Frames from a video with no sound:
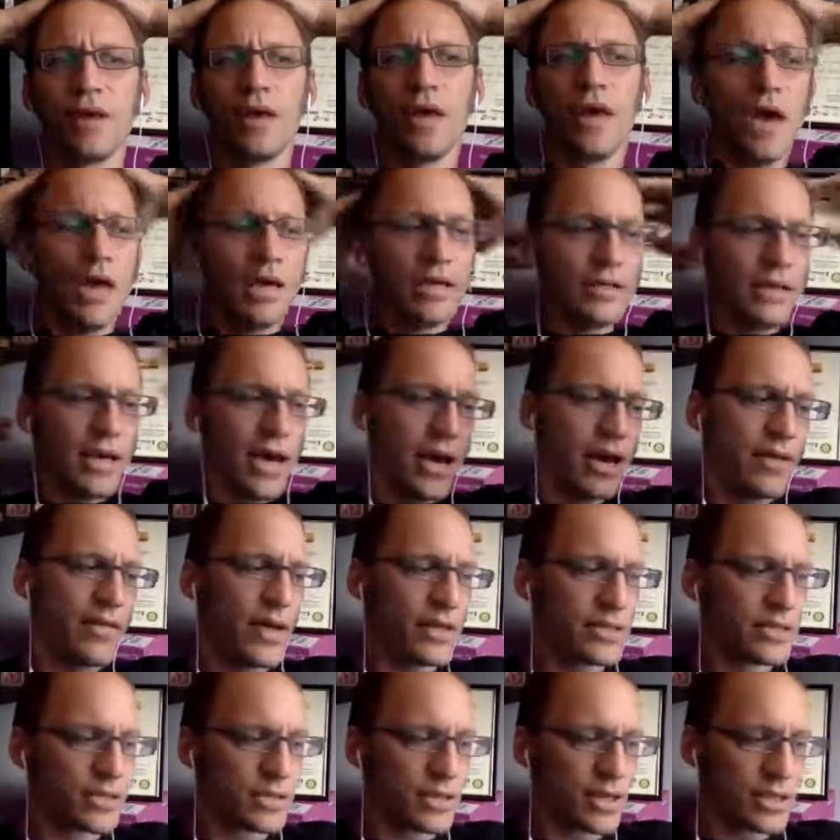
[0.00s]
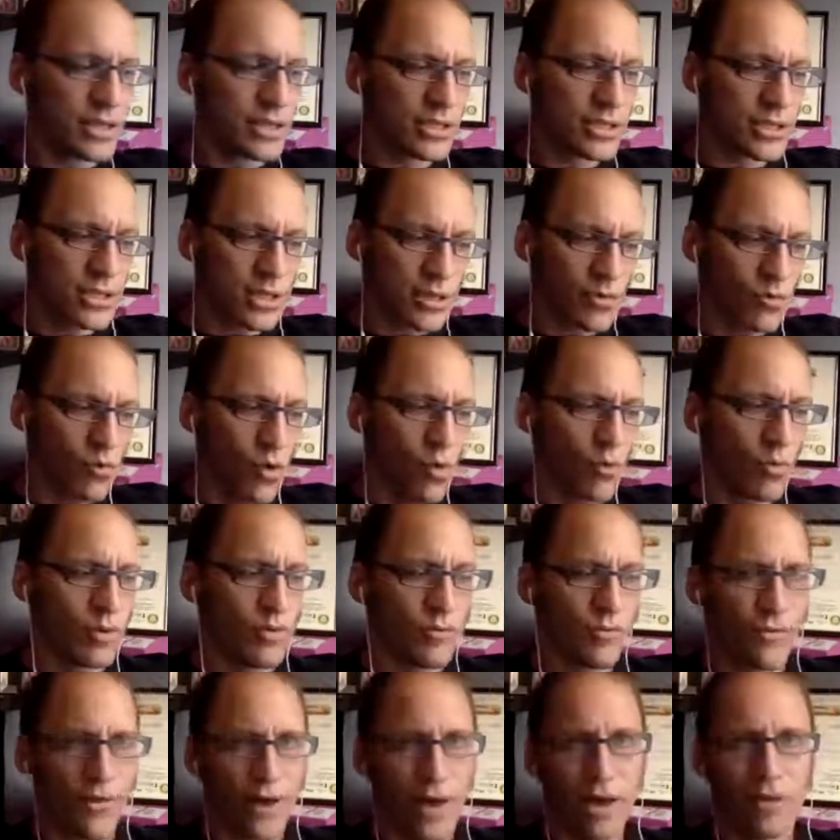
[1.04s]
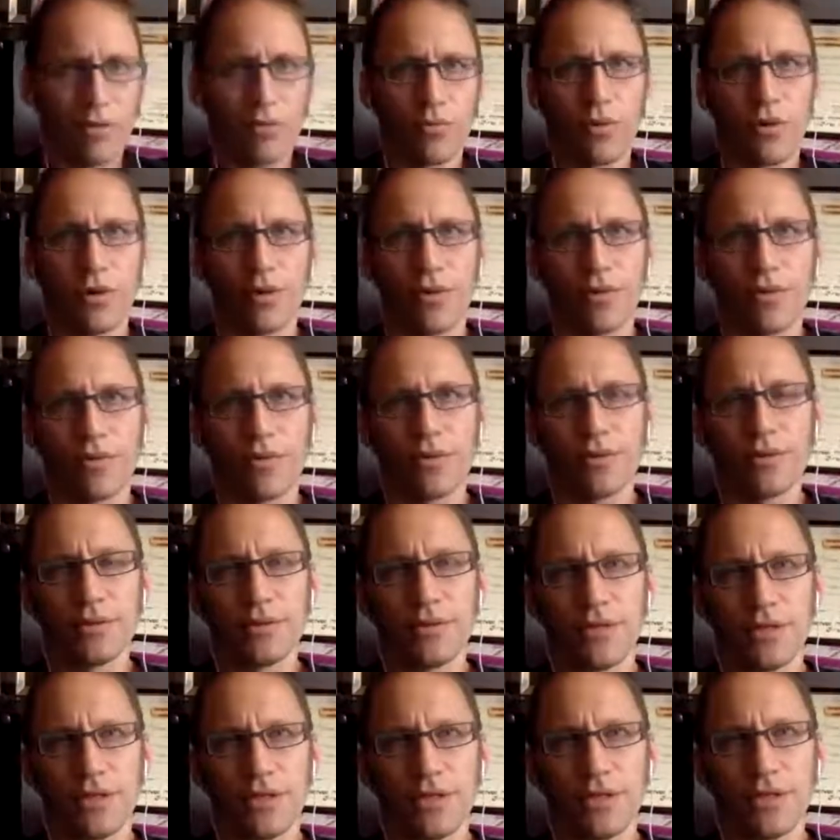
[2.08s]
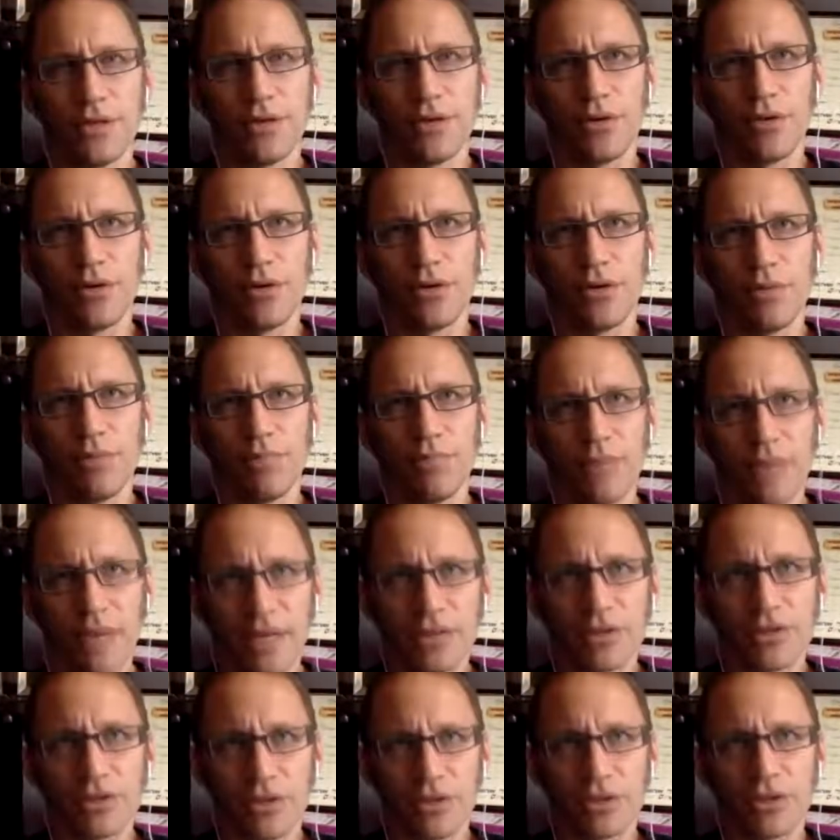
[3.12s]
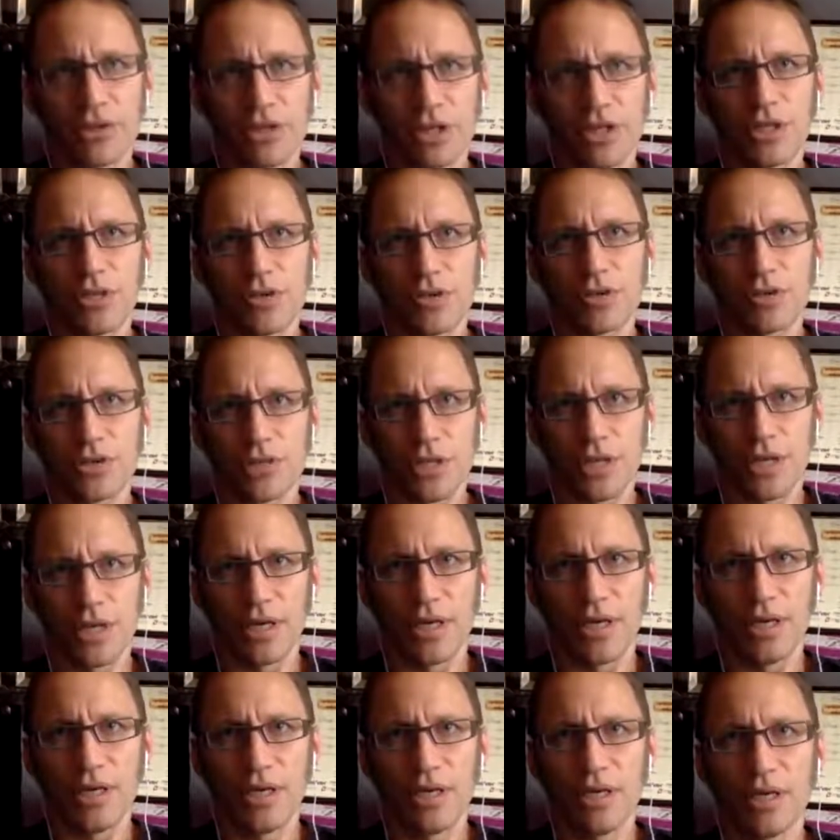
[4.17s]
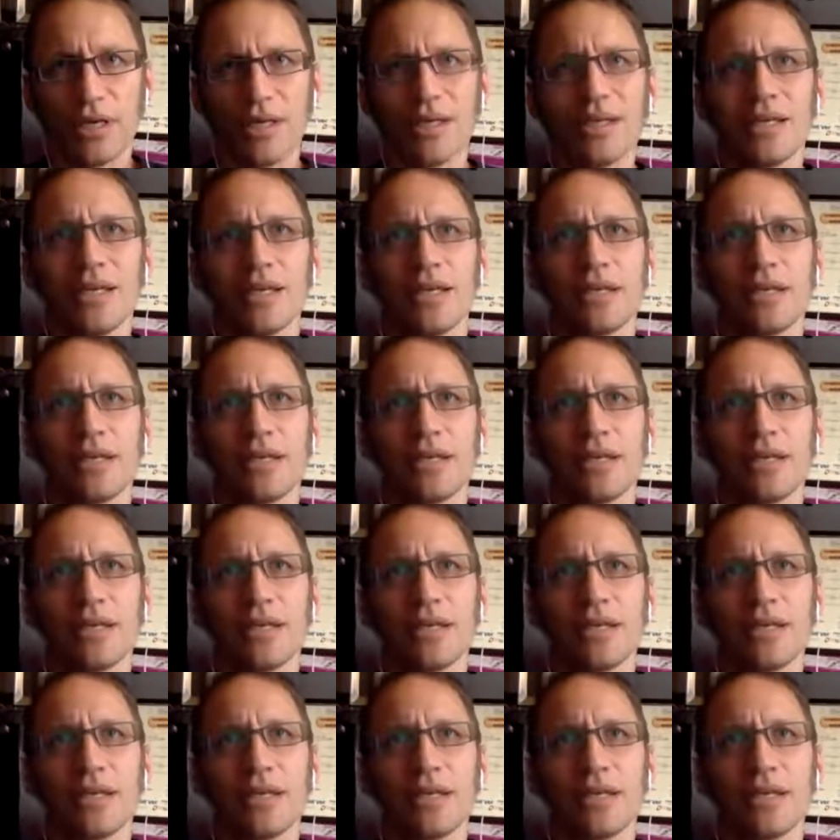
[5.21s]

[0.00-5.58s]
Yeah, that's what we found with Jitsi on the meet.jit.c is